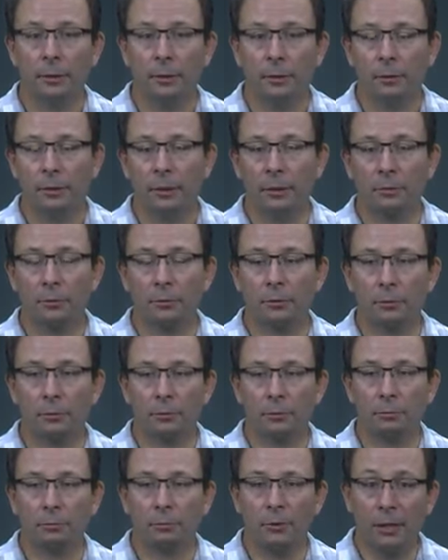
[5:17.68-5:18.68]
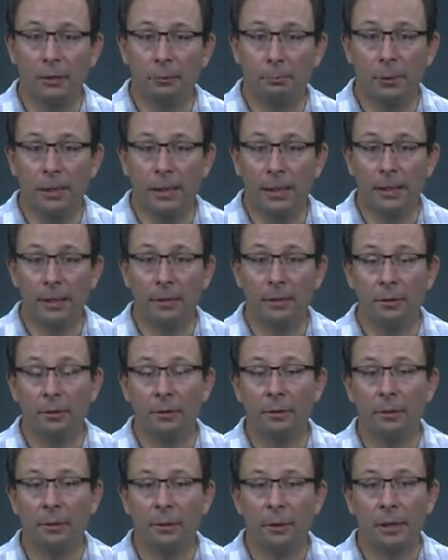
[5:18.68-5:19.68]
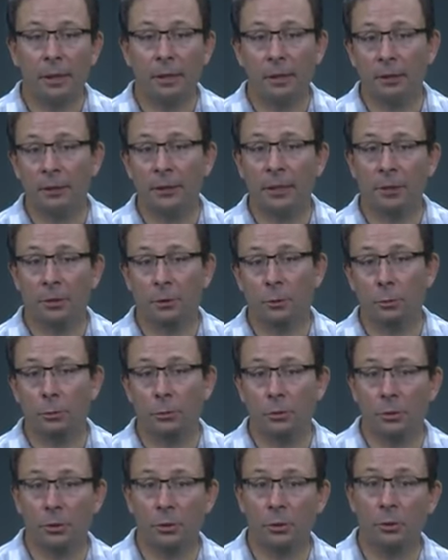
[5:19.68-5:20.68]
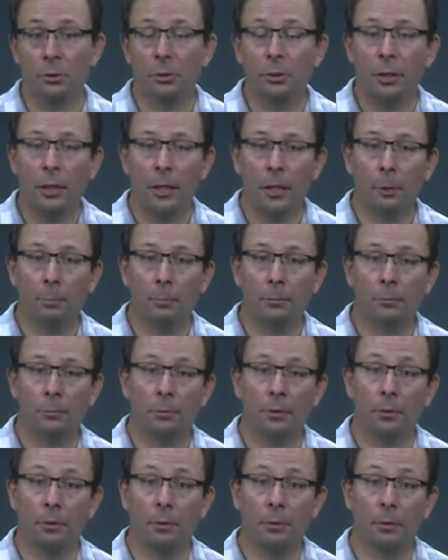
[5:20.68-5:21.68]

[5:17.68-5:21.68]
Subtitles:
That floodplain inundation also helps with